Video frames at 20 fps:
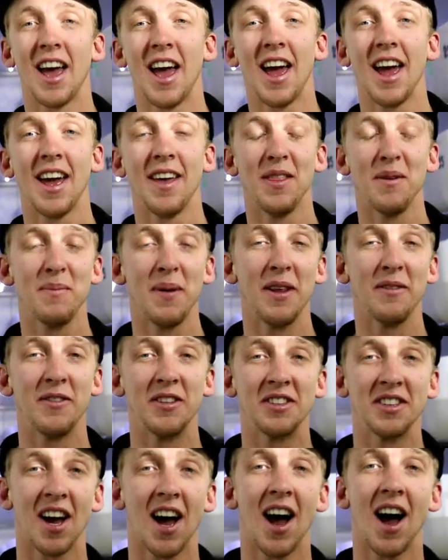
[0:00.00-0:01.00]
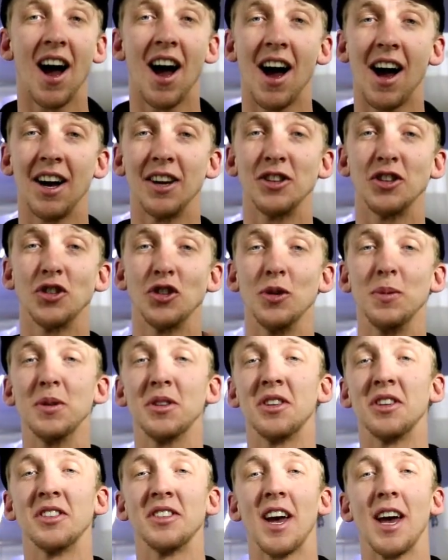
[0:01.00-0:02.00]
and the benefits are super
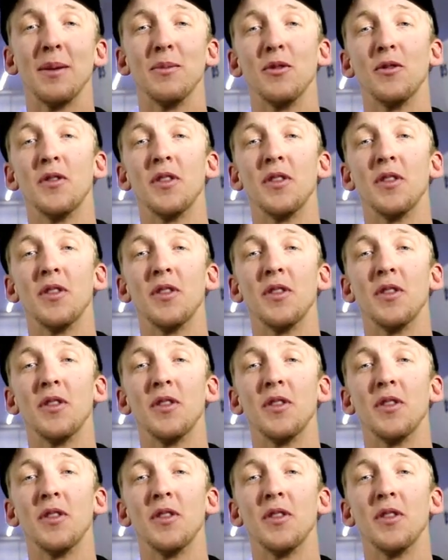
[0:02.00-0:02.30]
sustainable